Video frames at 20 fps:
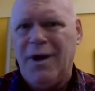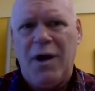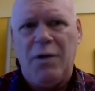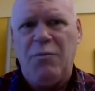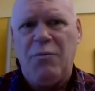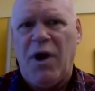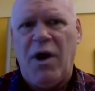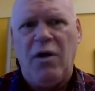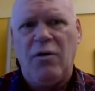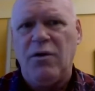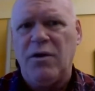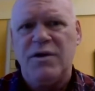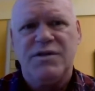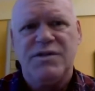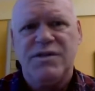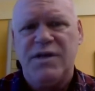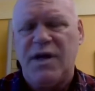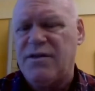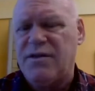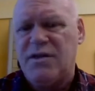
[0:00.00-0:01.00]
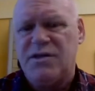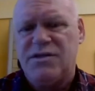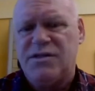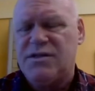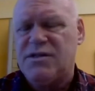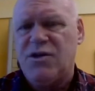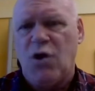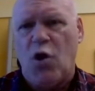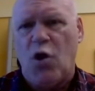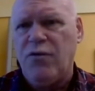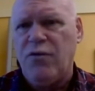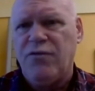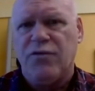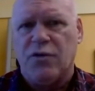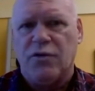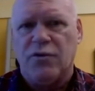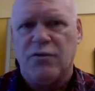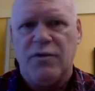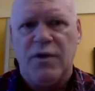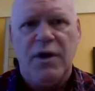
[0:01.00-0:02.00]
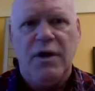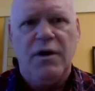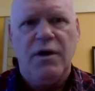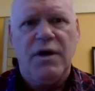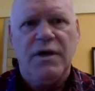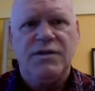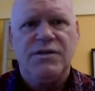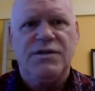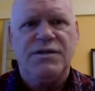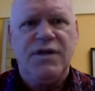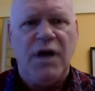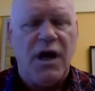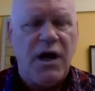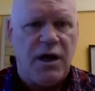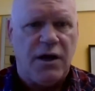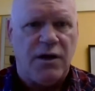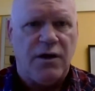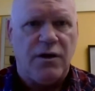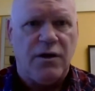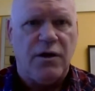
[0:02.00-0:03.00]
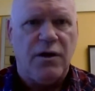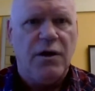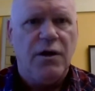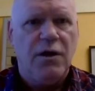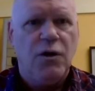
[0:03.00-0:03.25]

And Baha'u'llah is saying this is over. It's done.